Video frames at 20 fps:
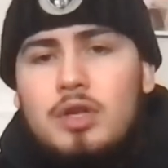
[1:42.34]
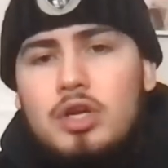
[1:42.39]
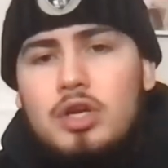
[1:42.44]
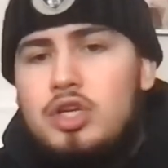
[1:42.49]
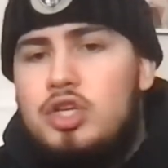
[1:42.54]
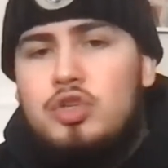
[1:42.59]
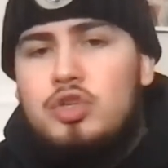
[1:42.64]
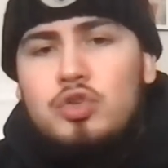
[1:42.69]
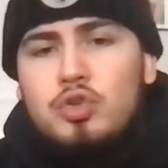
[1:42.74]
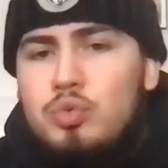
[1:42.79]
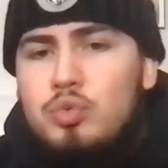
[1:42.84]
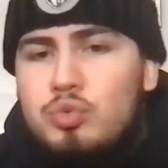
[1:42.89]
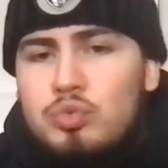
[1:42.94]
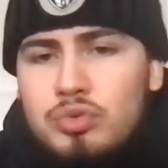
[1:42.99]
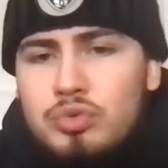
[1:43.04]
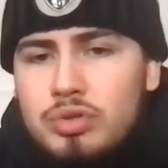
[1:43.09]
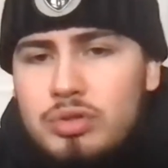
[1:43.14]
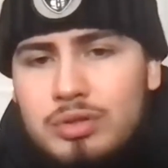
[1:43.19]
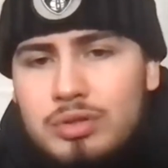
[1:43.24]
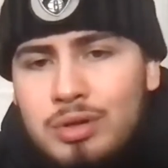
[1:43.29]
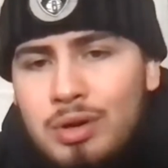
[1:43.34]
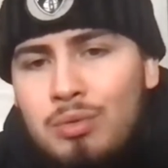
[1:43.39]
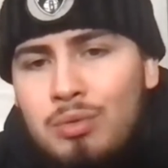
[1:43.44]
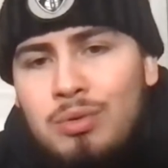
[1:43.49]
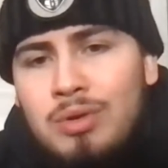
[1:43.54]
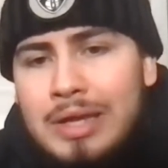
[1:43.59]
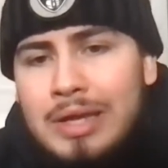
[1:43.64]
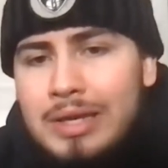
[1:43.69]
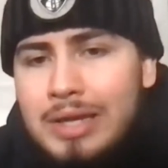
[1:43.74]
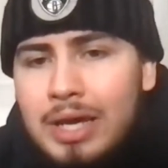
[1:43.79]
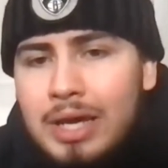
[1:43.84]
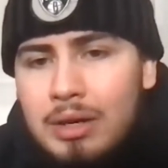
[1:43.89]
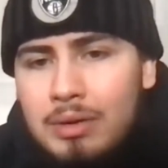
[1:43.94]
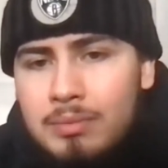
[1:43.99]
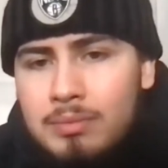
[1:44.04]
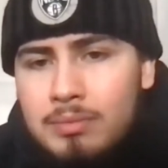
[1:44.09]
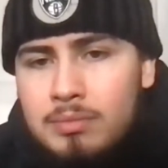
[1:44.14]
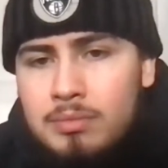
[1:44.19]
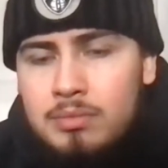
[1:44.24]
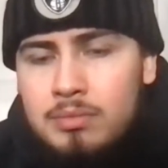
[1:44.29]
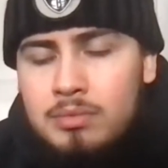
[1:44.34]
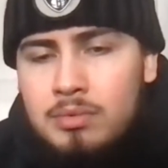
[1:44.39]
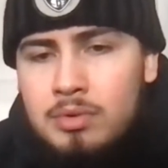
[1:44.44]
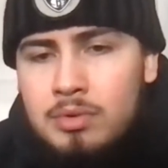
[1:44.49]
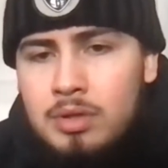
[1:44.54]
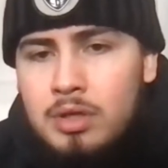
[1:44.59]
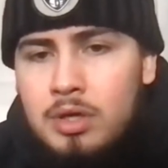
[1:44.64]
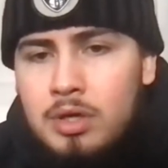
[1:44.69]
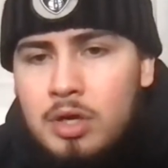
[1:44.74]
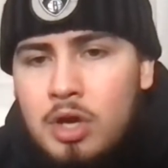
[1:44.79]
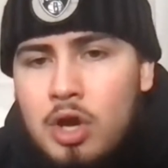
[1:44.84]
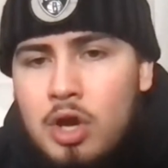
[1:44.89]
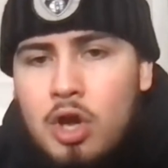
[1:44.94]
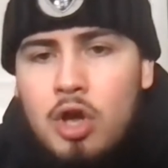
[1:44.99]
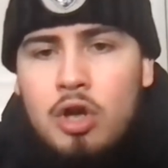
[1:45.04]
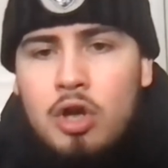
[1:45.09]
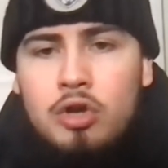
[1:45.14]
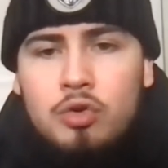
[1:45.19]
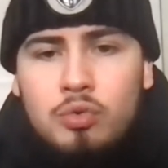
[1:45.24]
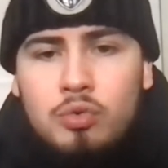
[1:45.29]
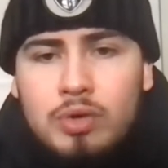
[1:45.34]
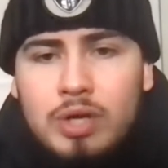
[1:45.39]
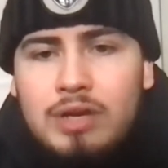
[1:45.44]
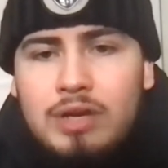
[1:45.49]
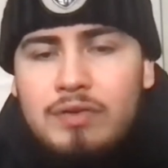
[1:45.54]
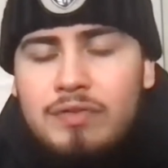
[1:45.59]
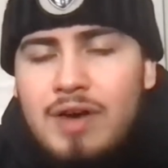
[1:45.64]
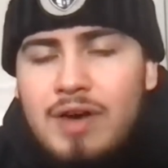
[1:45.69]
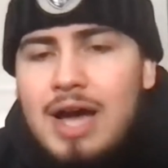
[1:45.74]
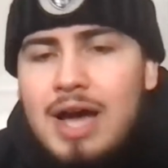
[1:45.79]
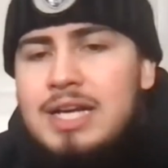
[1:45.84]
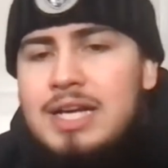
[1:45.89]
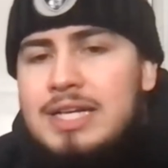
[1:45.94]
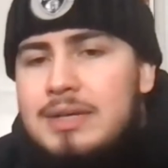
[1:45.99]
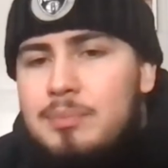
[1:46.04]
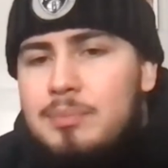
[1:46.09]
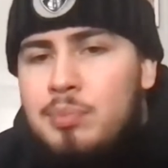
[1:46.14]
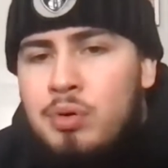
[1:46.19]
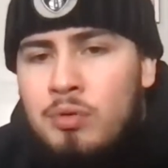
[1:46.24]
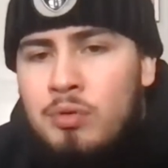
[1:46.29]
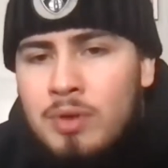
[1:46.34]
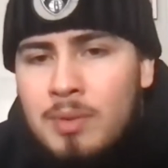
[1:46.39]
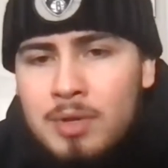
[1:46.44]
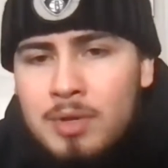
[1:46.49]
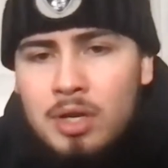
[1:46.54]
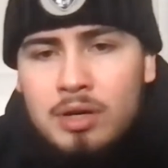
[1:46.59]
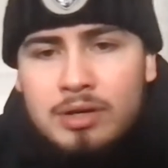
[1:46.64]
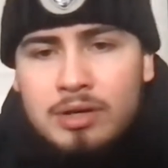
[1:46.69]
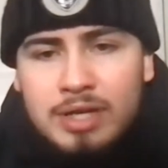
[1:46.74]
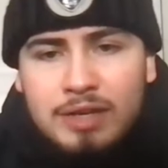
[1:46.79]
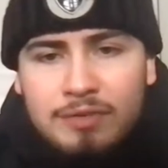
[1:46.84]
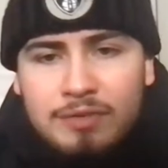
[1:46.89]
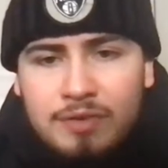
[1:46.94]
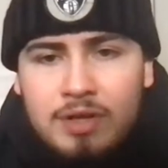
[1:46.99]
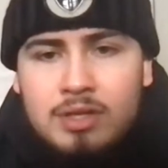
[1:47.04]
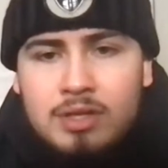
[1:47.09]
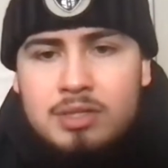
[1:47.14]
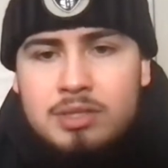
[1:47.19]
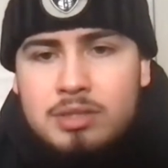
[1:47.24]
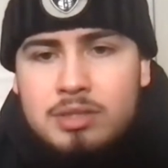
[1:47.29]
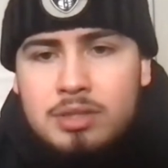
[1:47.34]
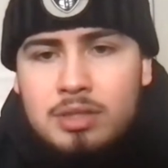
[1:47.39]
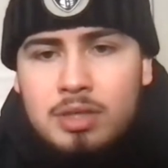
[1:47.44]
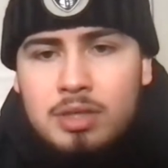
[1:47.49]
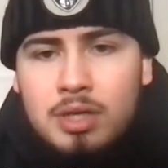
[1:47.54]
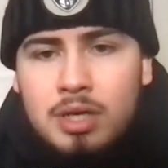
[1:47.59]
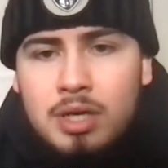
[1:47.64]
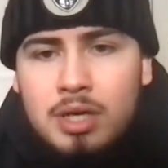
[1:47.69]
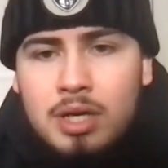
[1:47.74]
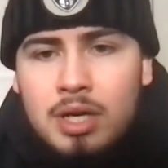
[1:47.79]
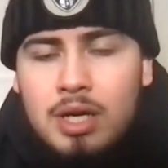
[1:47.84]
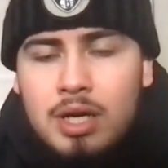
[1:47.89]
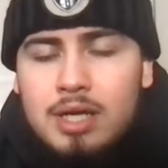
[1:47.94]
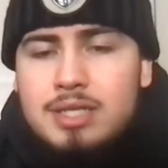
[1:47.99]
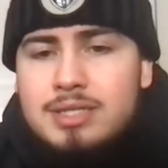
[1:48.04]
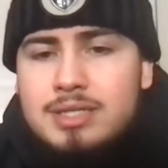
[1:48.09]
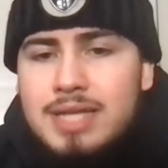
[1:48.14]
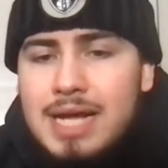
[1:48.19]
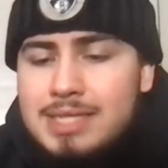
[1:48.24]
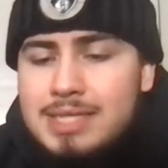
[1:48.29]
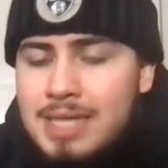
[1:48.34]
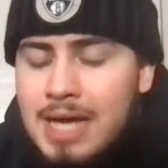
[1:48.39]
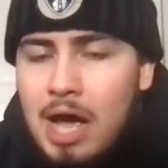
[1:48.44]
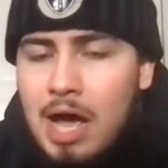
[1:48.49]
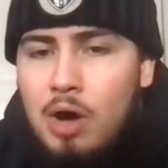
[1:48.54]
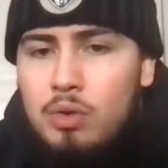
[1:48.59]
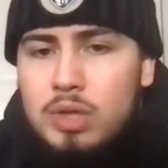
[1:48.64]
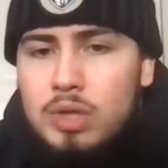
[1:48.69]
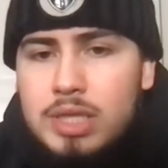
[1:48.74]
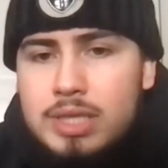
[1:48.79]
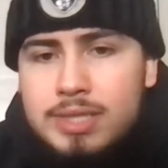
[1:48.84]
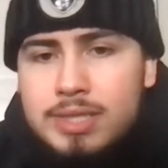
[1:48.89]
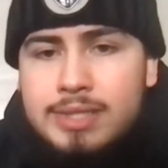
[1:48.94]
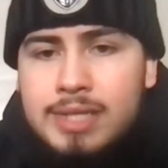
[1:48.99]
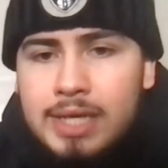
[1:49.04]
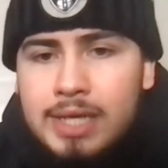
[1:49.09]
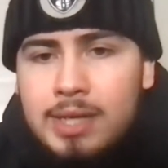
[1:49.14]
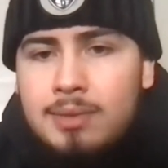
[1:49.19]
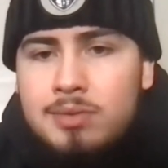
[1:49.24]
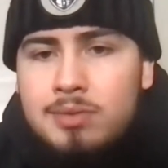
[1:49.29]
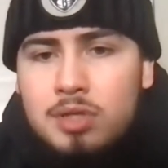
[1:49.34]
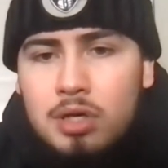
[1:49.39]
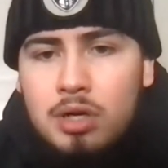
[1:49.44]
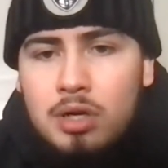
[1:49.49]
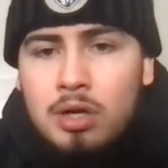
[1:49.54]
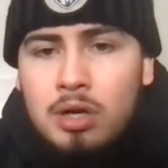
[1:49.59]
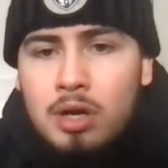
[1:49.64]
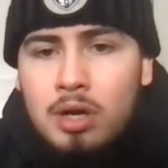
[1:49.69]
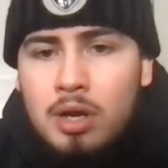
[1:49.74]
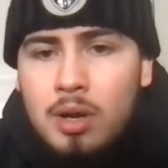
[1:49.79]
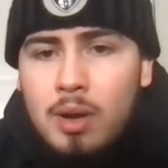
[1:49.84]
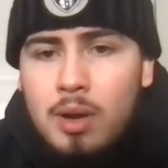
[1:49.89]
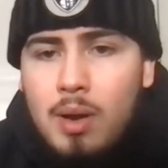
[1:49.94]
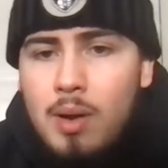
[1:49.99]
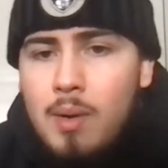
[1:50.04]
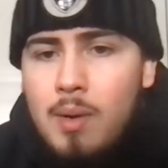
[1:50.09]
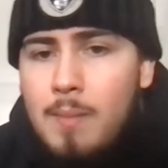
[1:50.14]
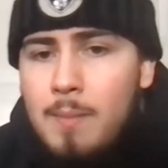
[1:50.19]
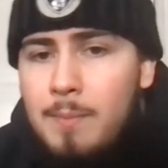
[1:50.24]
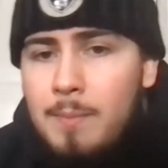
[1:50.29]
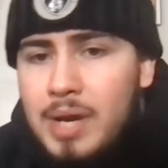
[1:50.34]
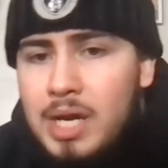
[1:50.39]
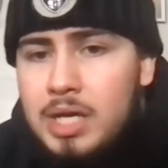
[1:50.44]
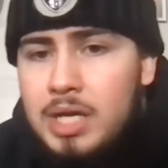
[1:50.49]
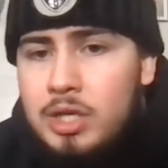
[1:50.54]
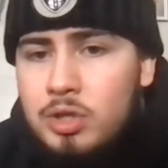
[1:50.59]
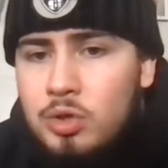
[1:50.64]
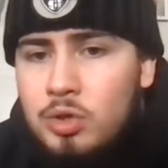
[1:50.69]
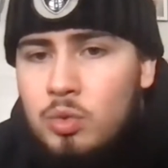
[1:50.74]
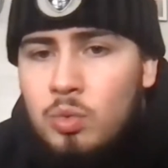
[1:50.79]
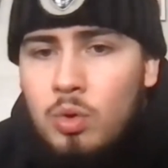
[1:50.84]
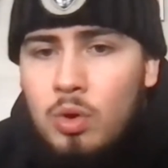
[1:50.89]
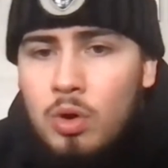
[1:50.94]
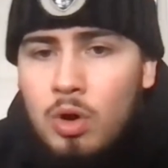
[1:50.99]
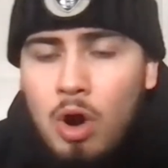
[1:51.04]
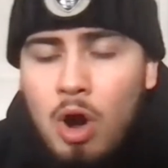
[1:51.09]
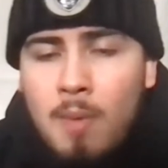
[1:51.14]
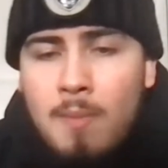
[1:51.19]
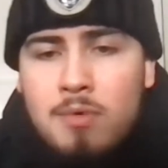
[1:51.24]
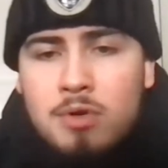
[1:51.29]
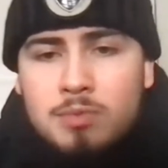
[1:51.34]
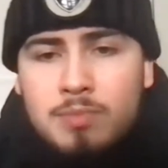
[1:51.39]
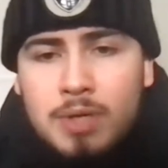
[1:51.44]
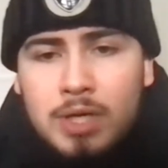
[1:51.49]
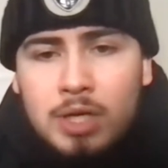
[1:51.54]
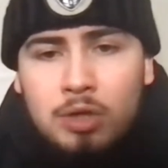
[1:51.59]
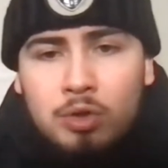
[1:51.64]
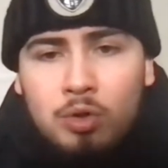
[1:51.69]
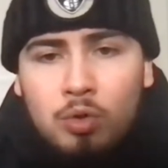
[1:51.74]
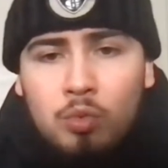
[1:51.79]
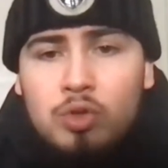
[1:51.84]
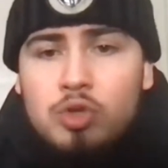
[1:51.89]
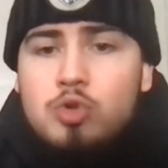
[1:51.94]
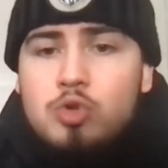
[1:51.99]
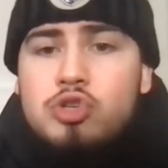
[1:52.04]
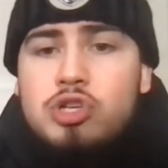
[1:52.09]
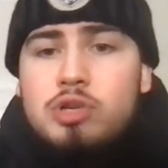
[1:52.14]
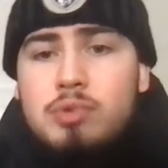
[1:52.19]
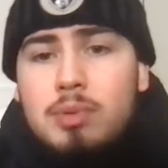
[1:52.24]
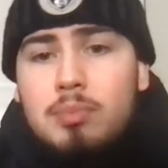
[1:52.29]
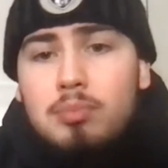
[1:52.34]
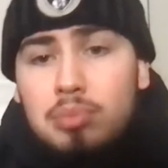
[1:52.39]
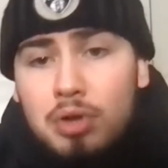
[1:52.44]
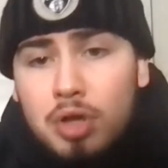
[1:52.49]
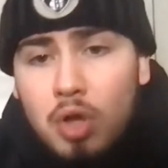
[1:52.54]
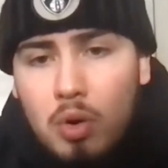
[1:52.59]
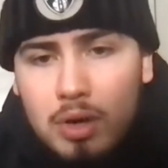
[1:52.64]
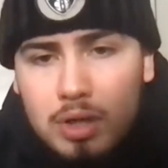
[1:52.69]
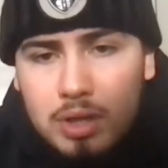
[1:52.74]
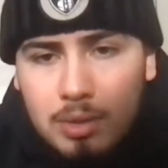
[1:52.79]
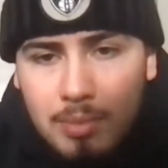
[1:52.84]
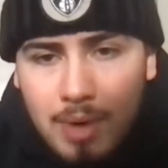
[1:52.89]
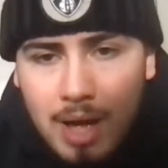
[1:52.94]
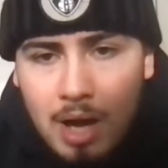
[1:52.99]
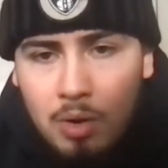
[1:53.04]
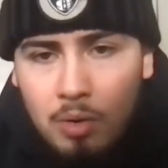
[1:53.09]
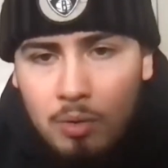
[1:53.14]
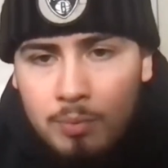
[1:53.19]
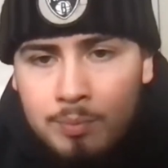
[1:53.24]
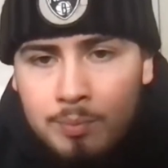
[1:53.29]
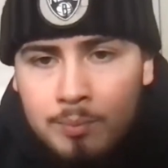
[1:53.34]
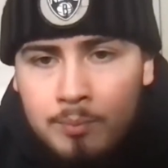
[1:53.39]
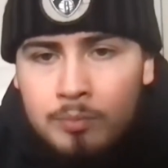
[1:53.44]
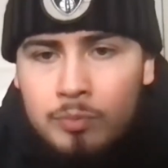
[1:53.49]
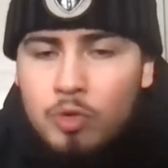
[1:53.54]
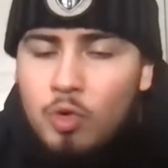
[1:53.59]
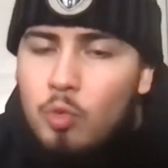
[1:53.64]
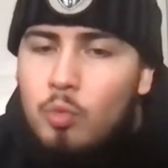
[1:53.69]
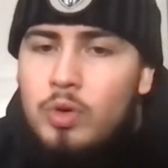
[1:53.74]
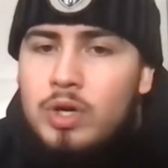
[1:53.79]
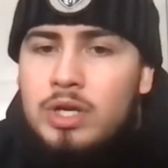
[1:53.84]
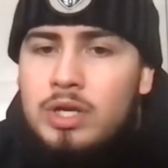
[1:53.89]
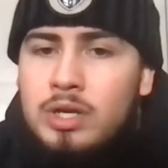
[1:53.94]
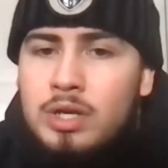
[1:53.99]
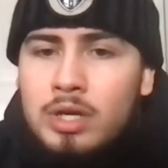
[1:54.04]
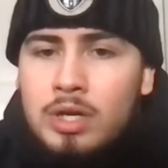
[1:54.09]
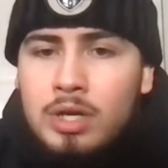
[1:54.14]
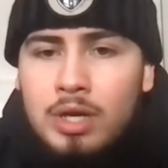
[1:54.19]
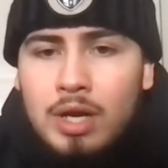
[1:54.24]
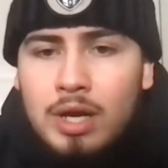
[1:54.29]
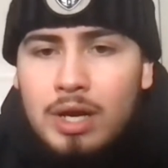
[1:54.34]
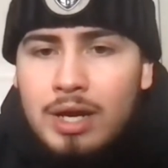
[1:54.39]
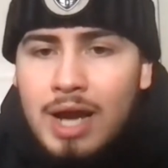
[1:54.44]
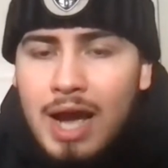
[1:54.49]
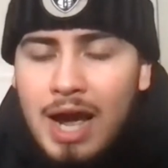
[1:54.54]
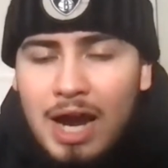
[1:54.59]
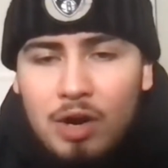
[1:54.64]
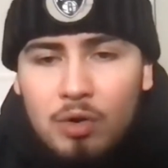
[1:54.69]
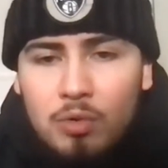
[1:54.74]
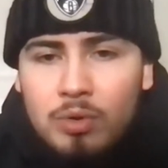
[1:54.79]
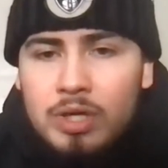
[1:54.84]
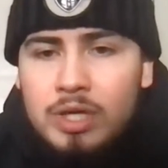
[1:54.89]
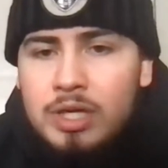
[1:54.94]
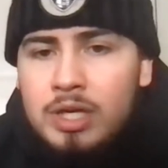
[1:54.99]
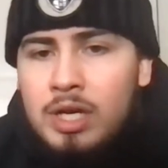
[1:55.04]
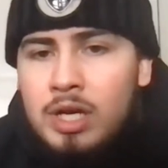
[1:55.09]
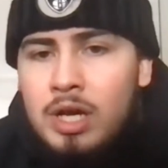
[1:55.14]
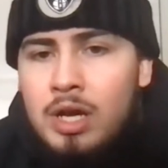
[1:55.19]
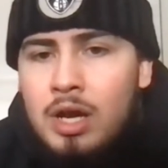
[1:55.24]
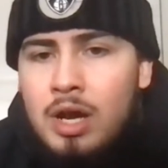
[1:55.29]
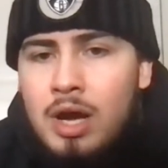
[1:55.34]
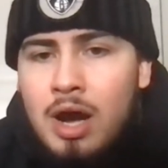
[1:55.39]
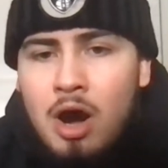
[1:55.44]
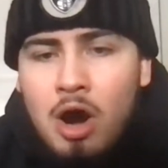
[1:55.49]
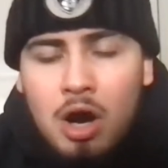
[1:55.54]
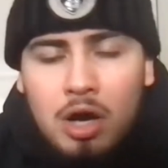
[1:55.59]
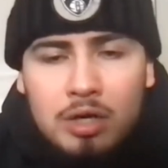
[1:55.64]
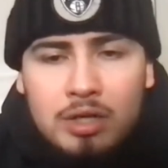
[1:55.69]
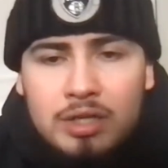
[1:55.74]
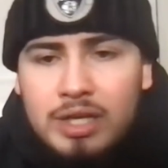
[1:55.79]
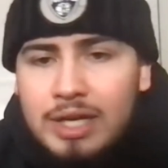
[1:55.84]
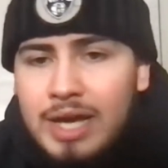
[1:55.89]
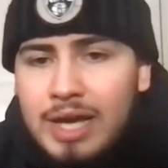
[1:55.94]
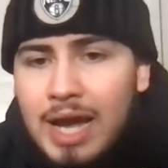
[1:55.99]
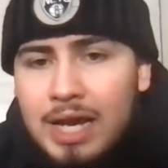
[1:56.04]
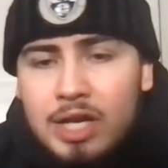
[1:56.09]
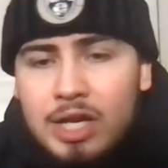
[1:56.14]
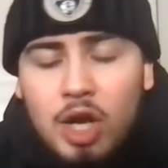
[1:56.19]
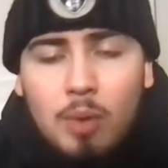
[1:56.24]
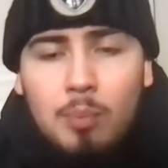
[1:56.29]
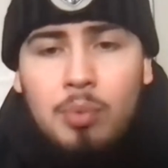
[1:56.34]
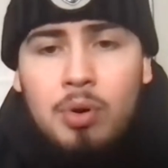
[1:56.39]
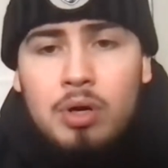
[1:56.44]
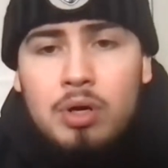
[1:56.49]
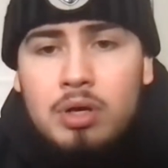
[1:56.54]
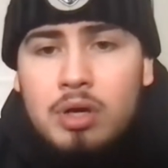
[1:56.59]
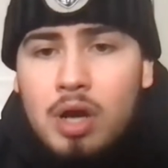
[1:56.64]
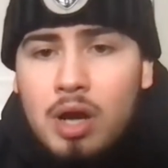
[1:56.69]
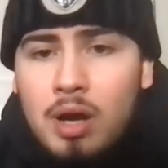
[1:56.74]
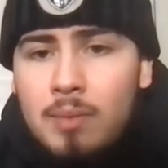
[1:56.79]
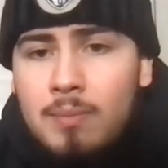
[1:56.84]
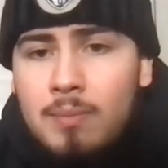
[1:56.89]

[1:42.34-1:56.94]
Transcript: you don't really need him. You need to find perimeter defense because that's how these teams are beating you or almost beating you when you should be blowing them out. When Kyrie, Harden, and KD are putting up